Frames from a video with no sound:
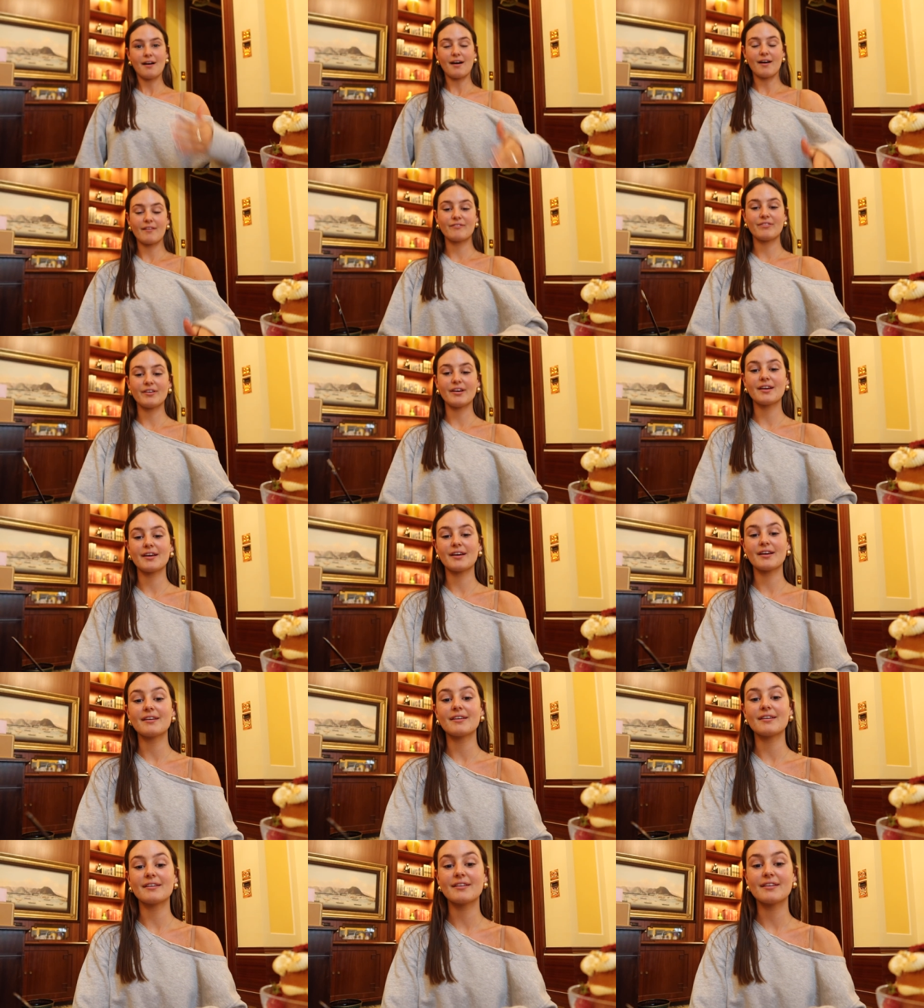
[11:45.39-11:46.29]
I'm
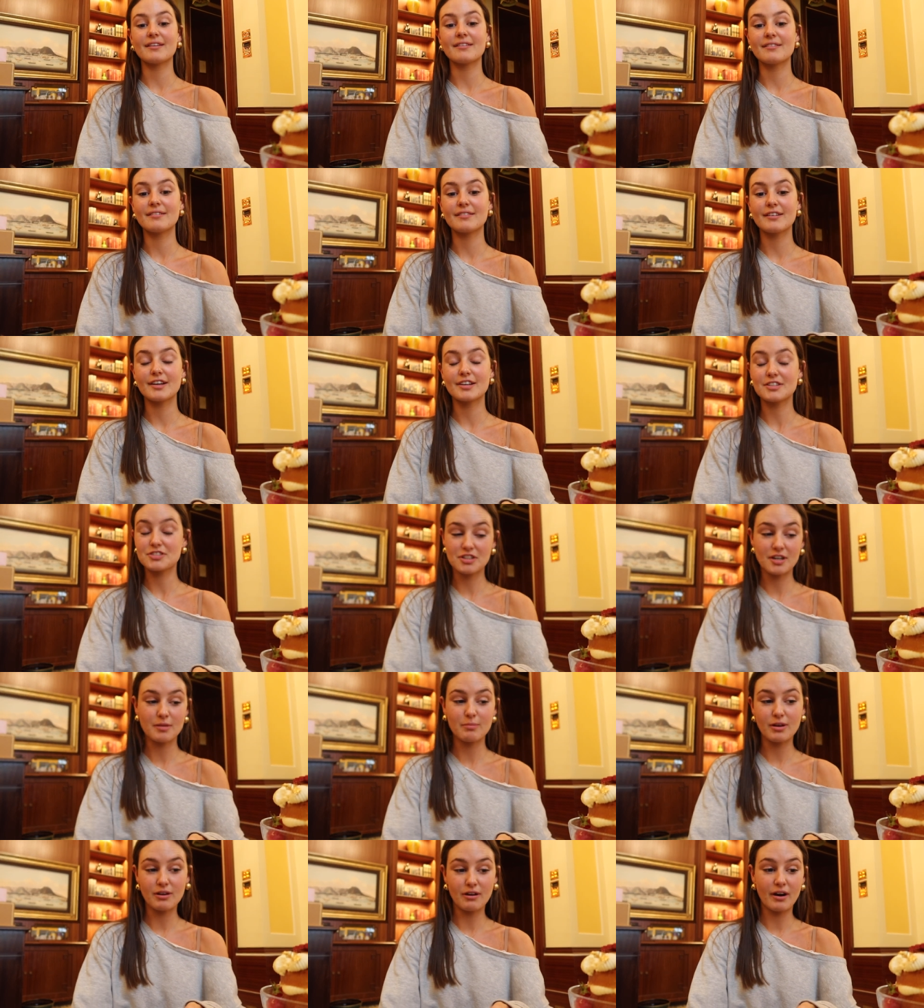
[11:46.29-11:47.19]
feeling
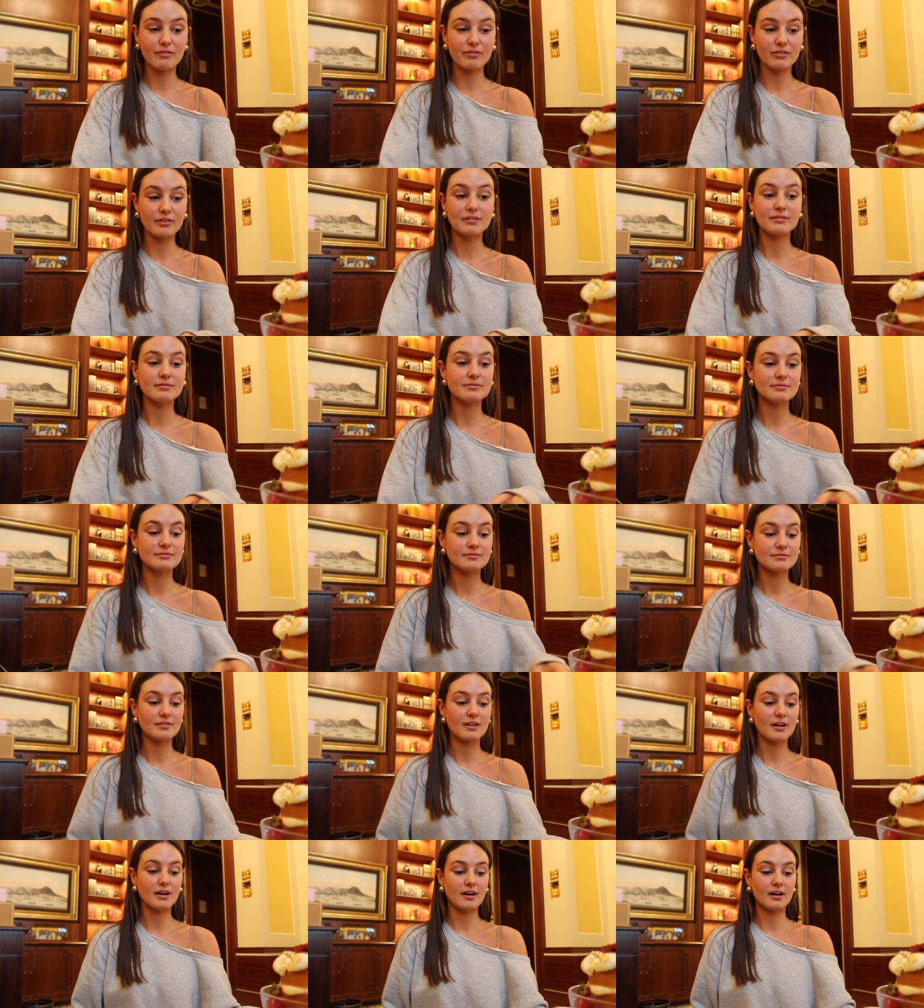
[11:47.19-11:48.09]
extremely grateful
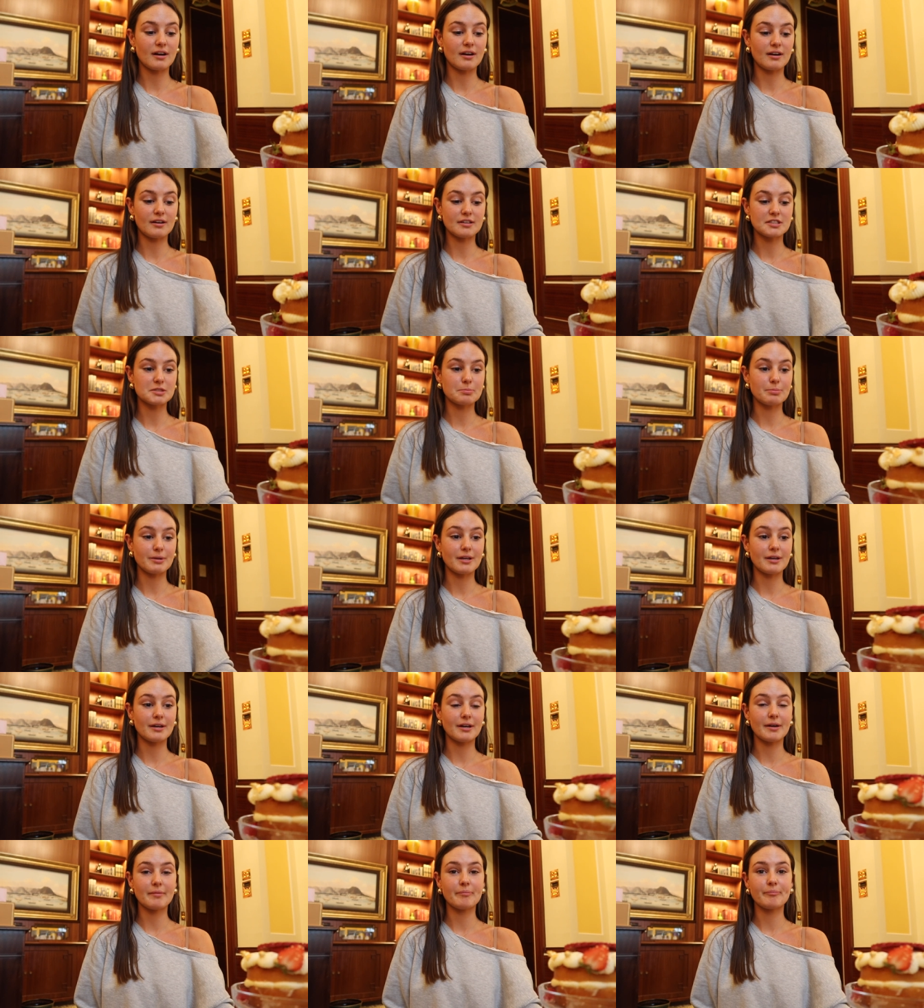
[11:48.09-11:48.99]
uh, to be
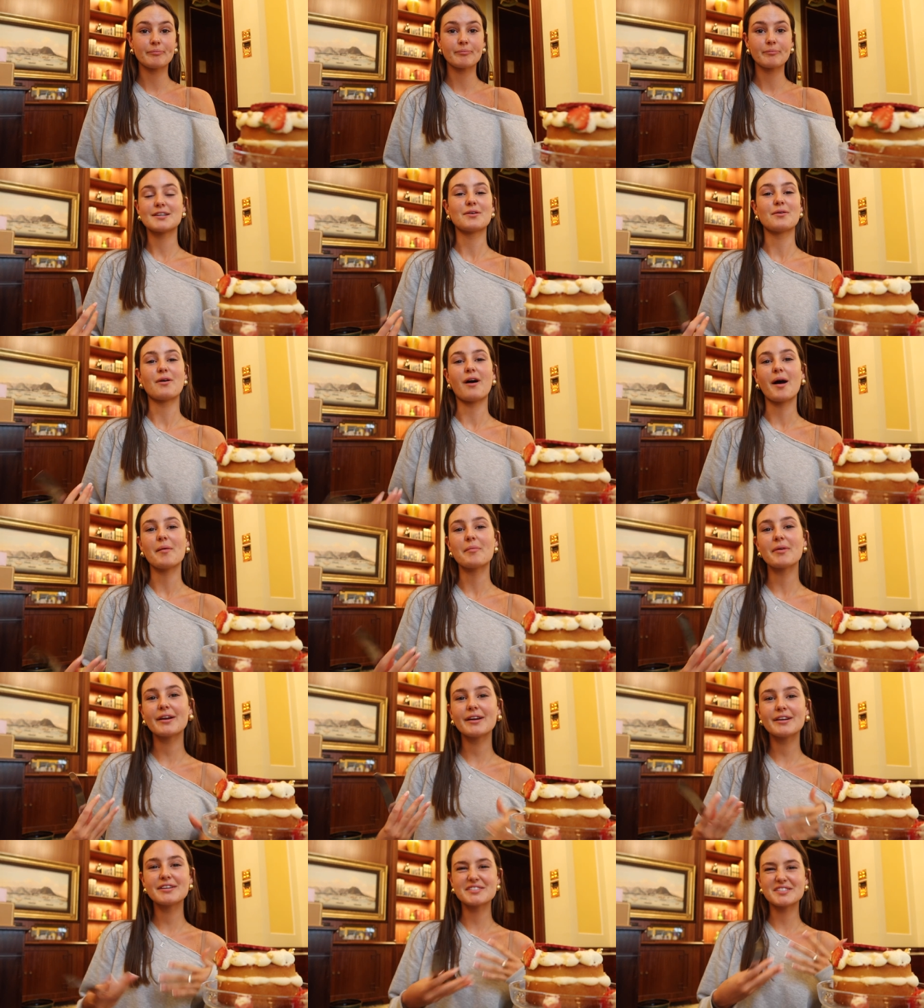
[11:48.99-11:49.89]
here. So I'm
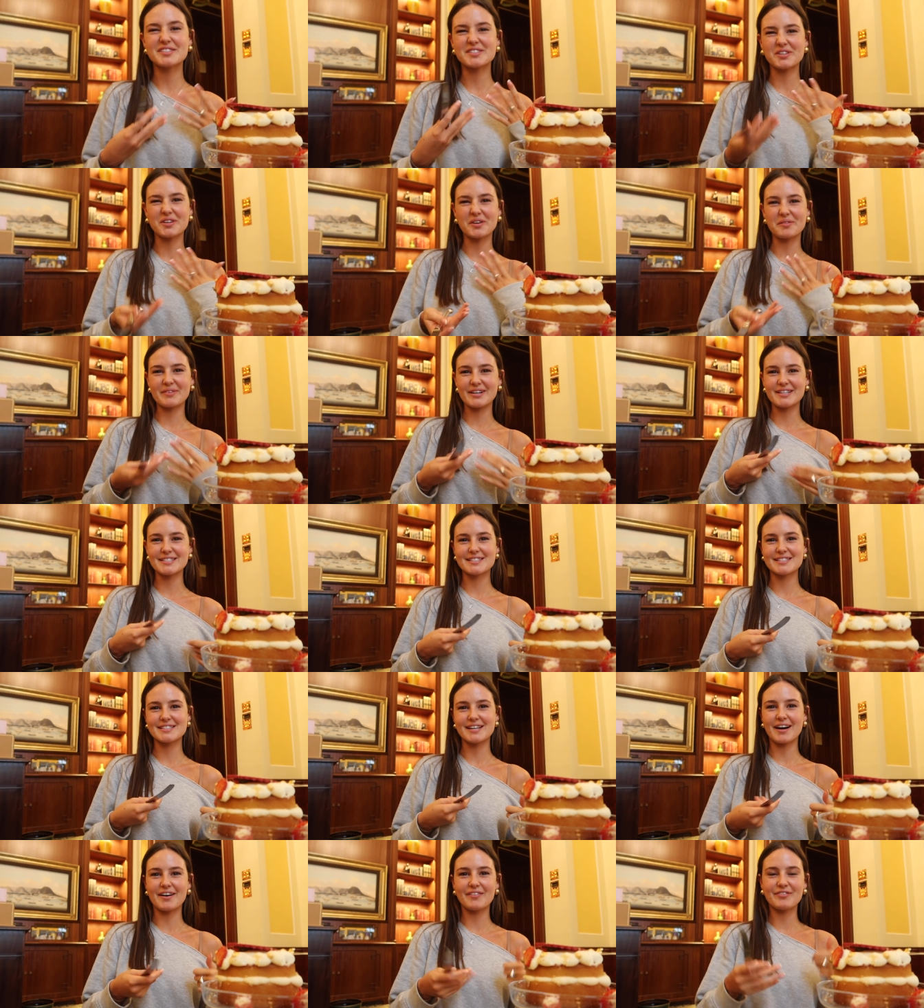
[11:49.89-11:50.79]
gonna just cut
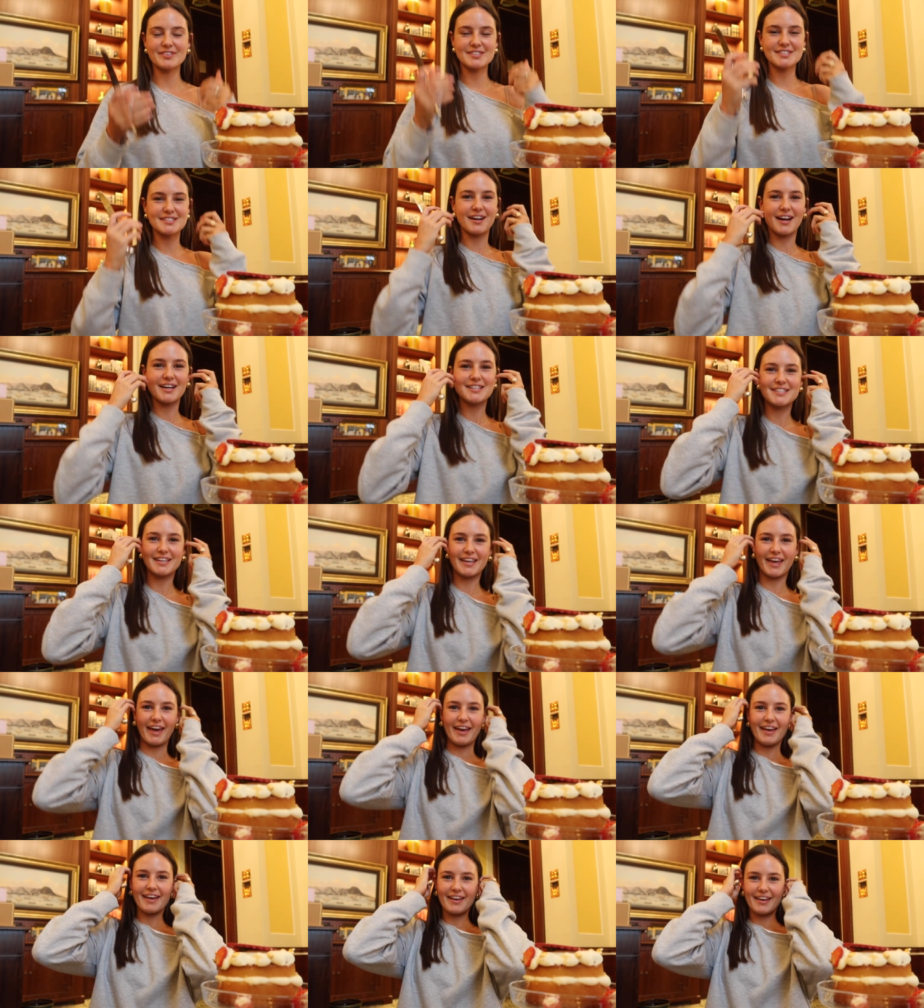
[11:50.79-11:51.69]
myself a slice of
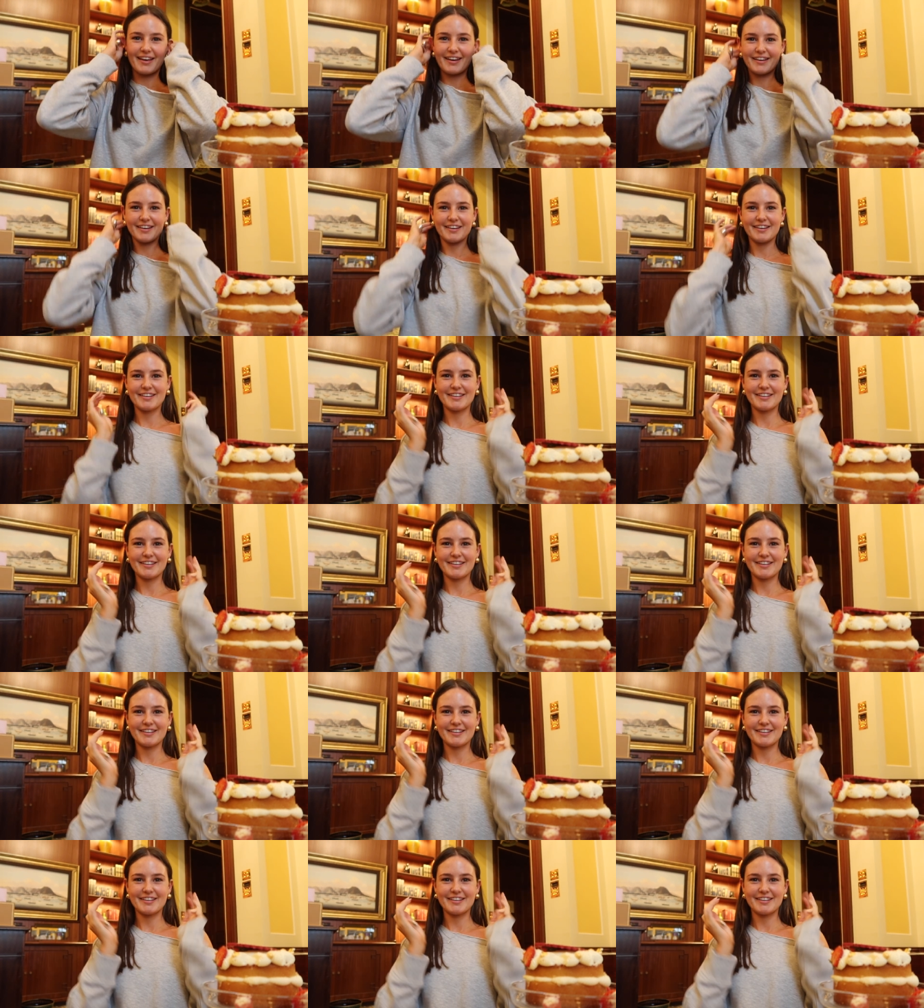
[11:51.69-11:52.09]
cake.